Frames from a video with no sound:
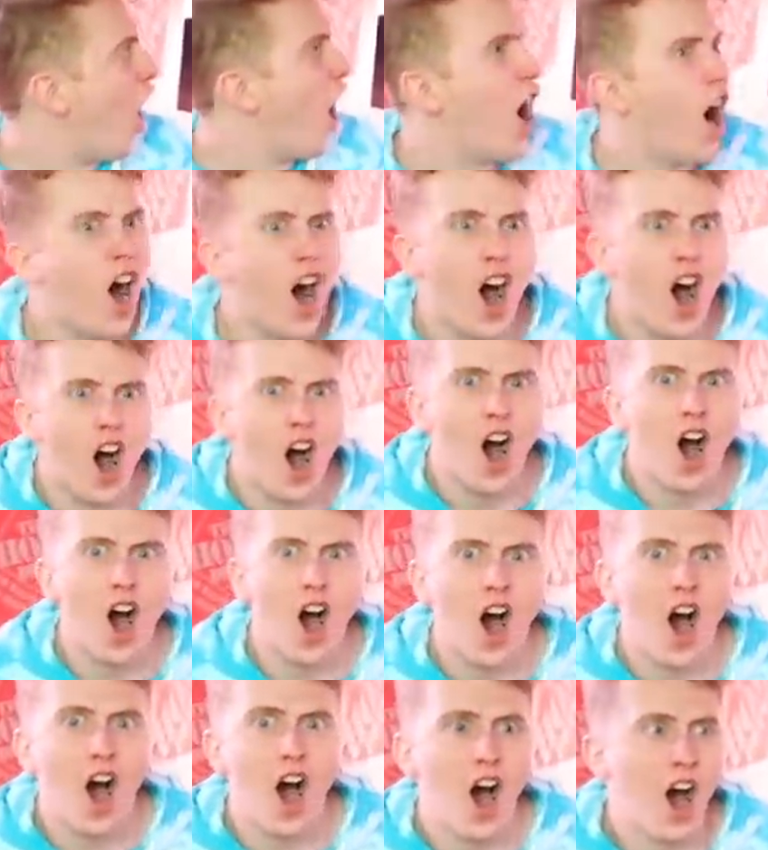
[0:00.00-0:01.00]
is gonna
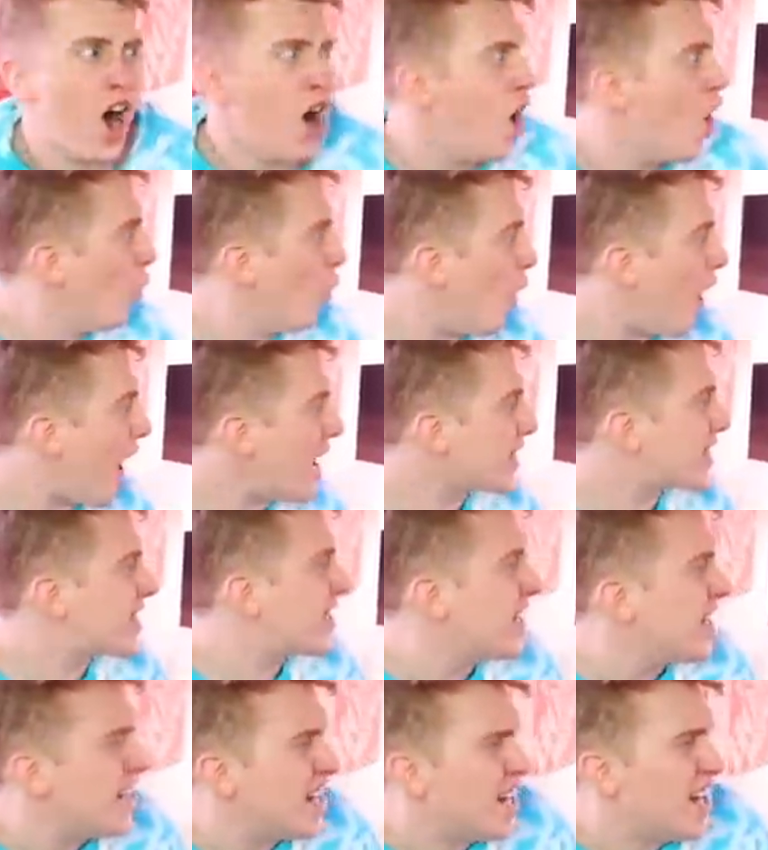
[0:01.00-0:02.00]
pay! What?
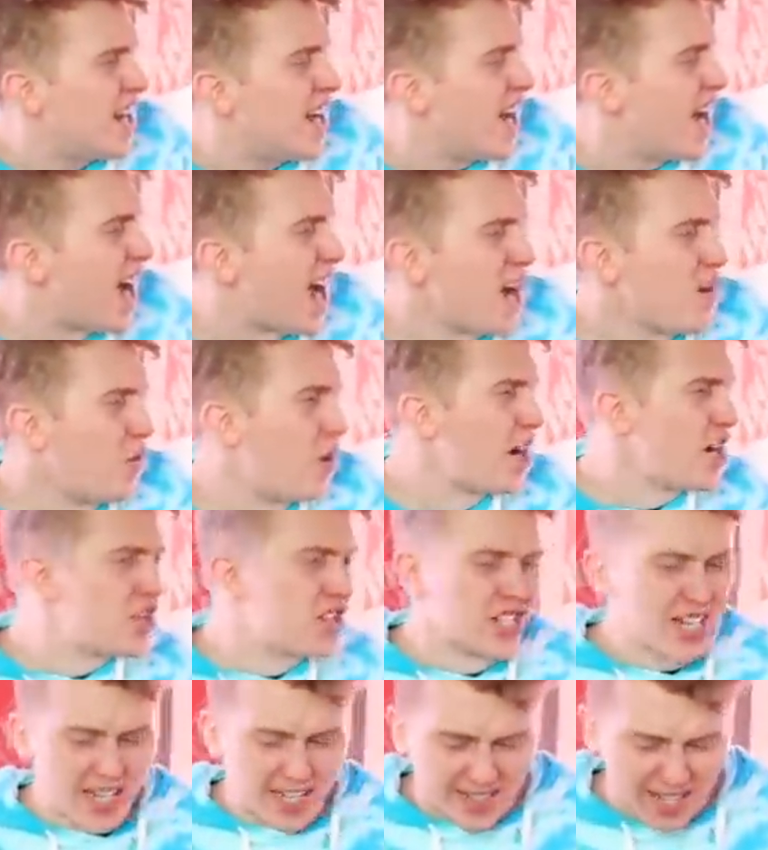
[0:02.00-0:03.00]
Hey, where'd
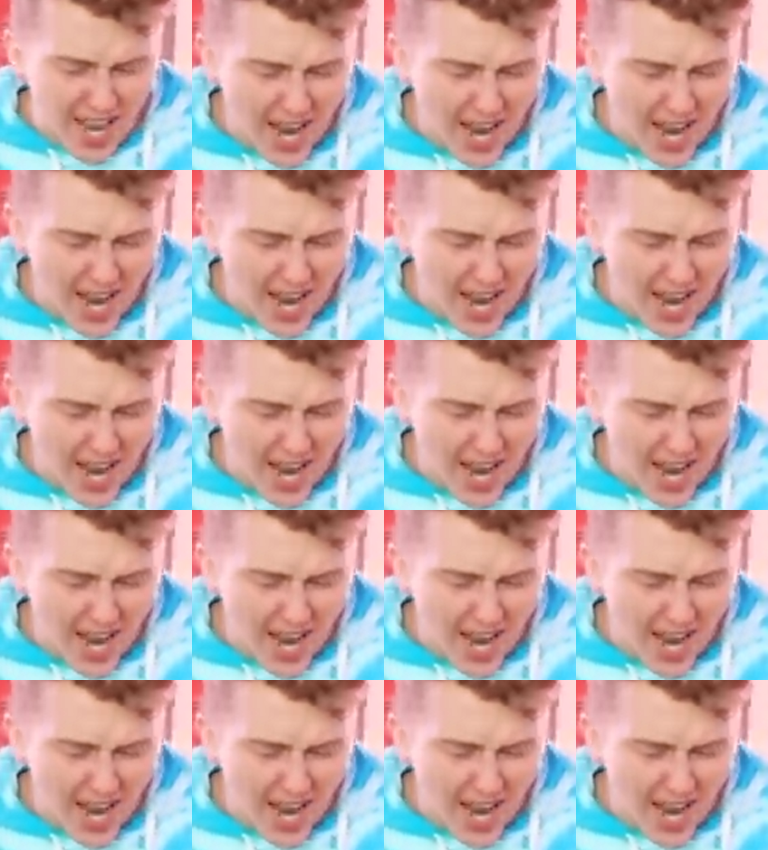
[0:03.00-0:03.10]
you get